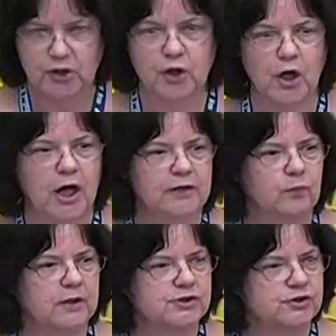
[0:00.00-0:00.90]
God
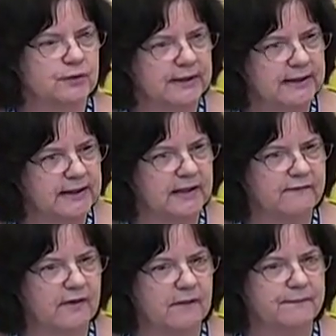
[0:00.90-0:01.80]
wants you to
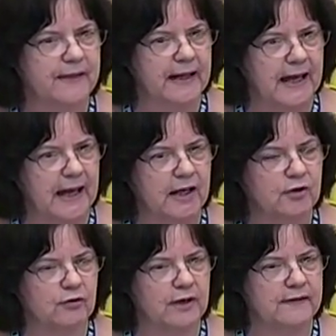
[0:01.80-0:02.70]
give up that anger
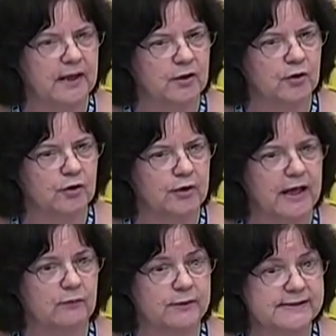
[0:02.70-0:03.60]
and that hurt
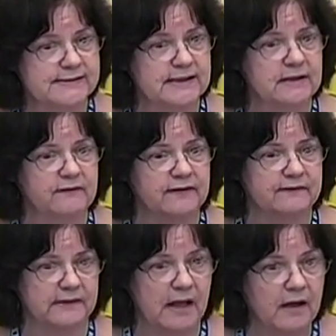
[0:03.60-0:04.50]
and receive
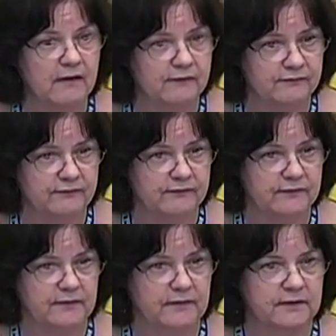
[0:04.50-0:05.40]
his love.
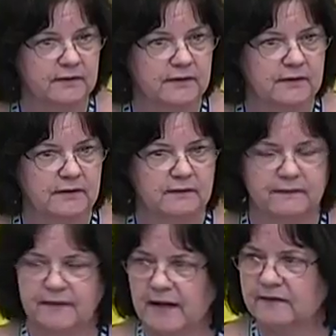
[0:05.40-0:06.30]

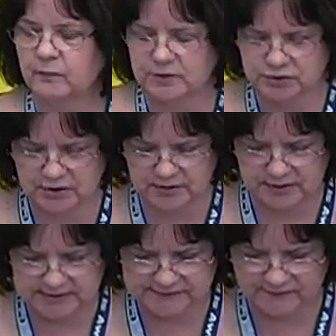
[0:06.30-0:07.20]
That's what John, his